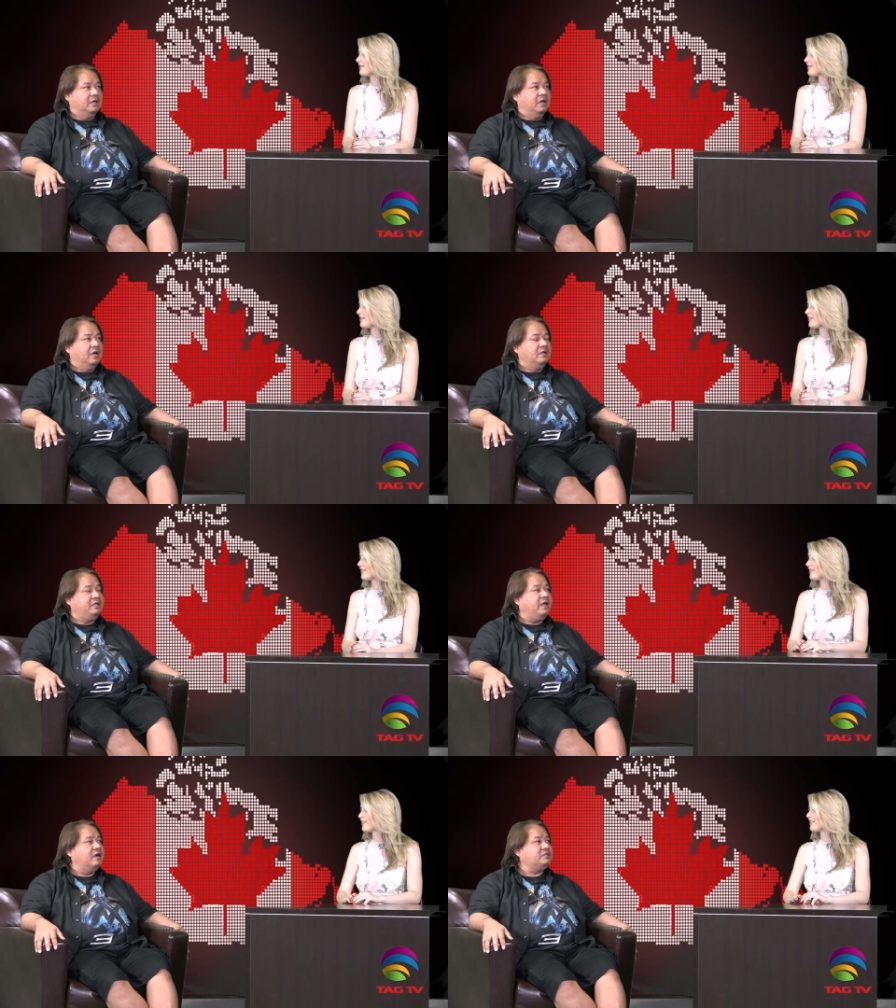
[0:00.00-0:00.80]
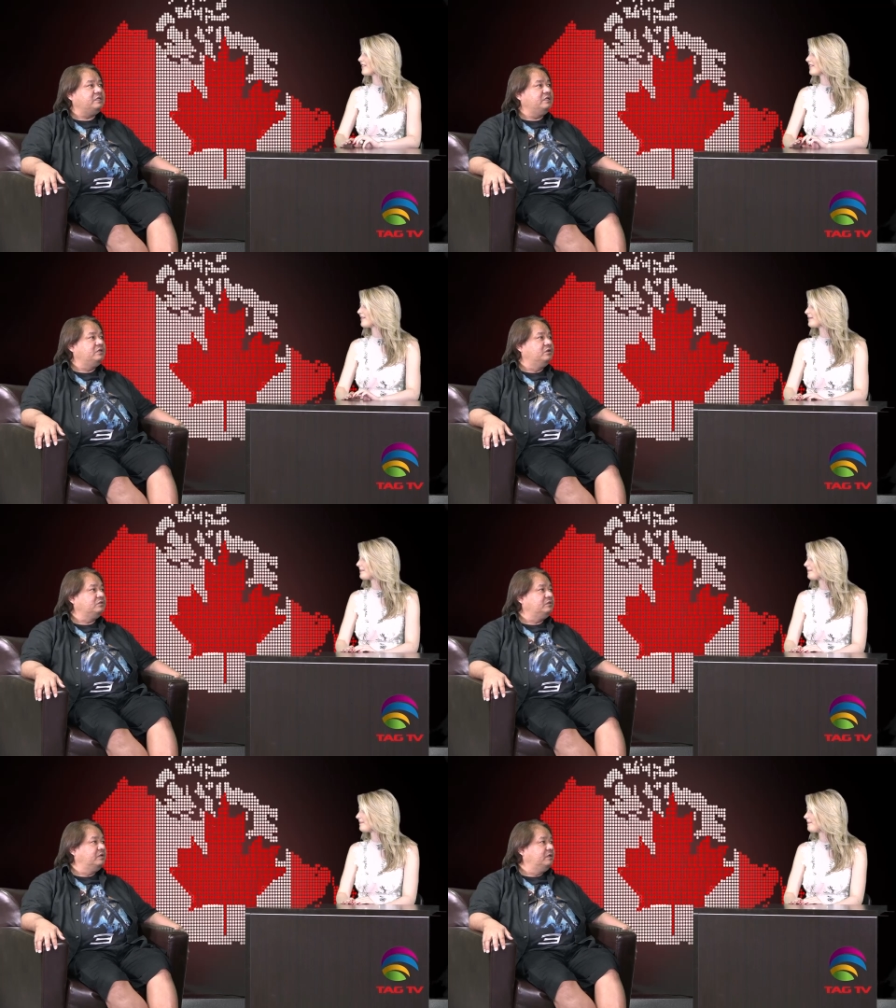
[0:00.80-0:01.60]
Uh, they actually
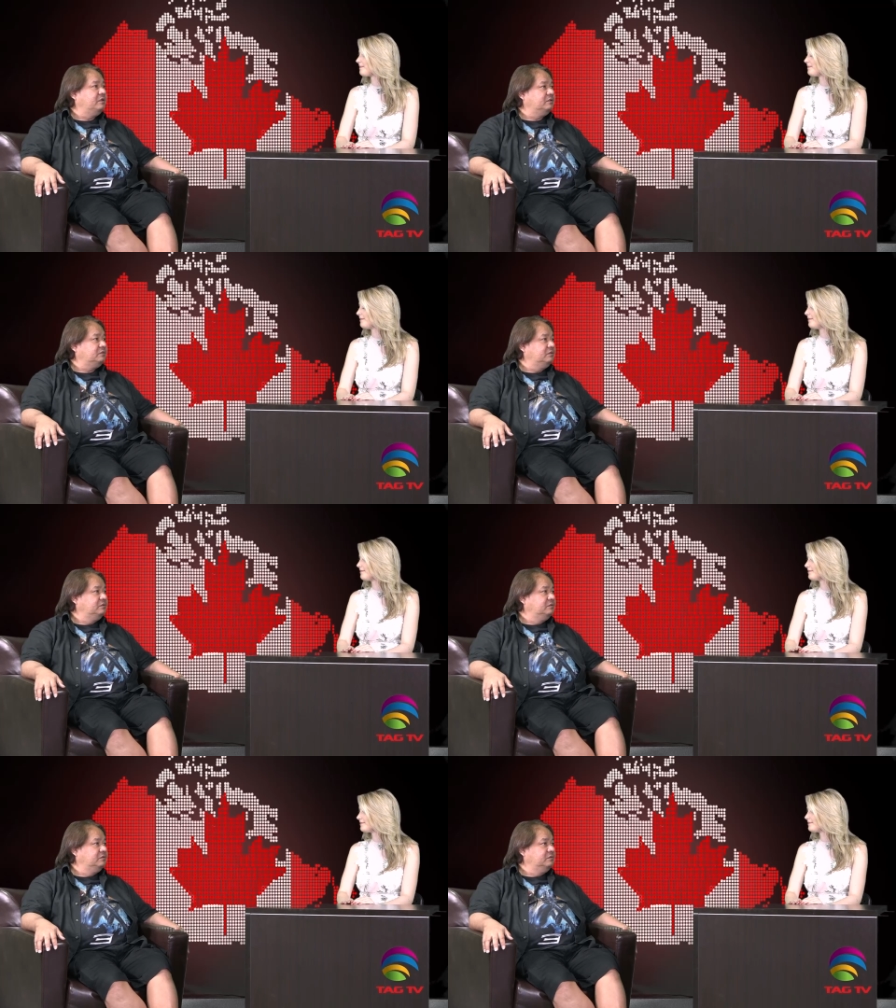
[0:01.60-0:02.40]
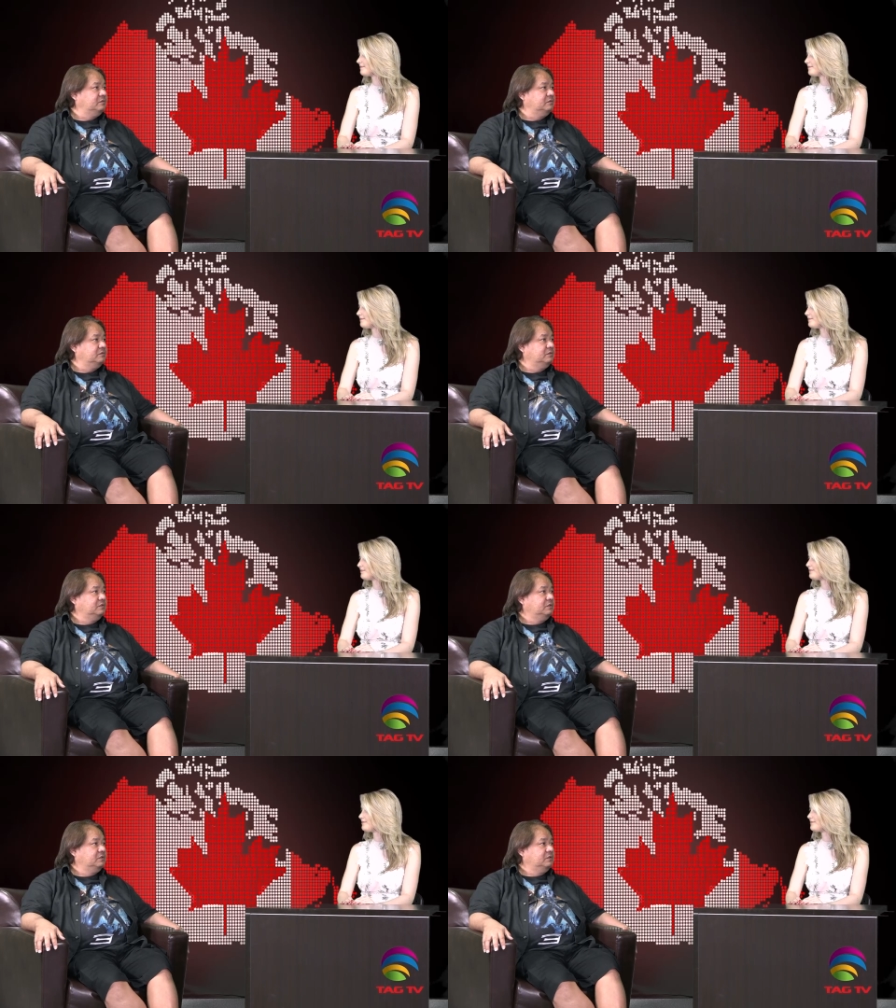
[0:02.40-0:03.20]
go to uh, to
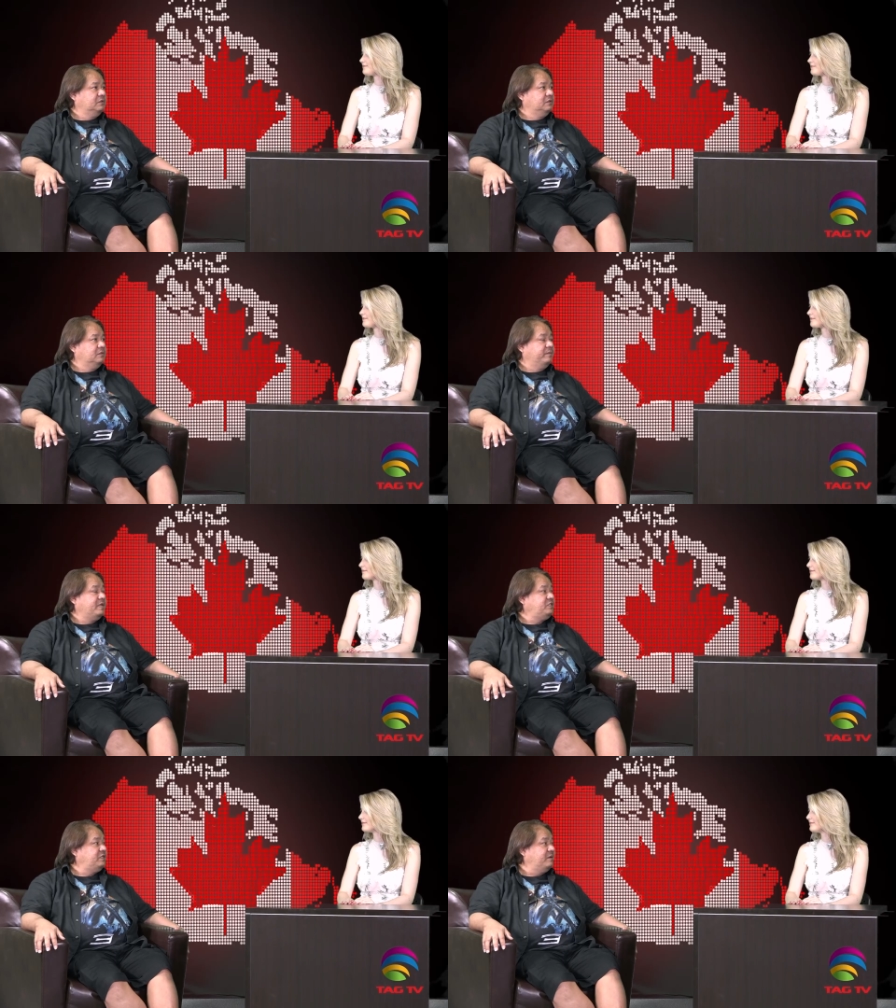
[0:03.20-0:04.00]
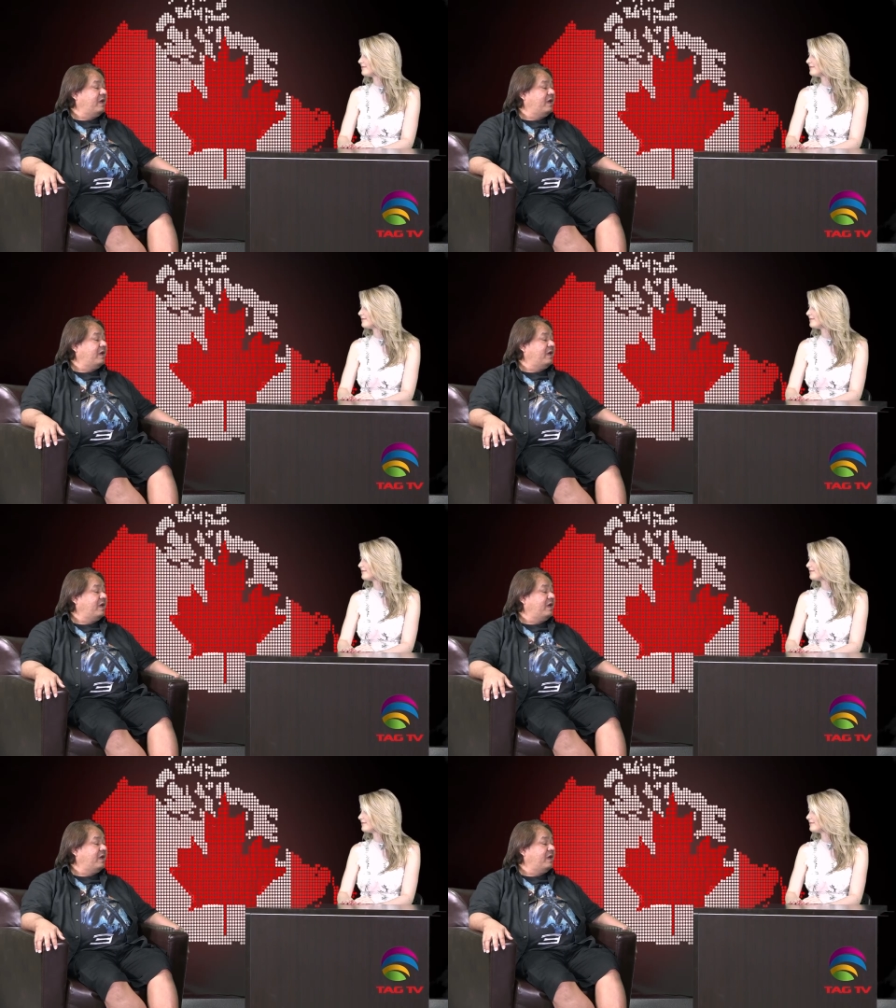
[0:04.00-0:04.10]
my show.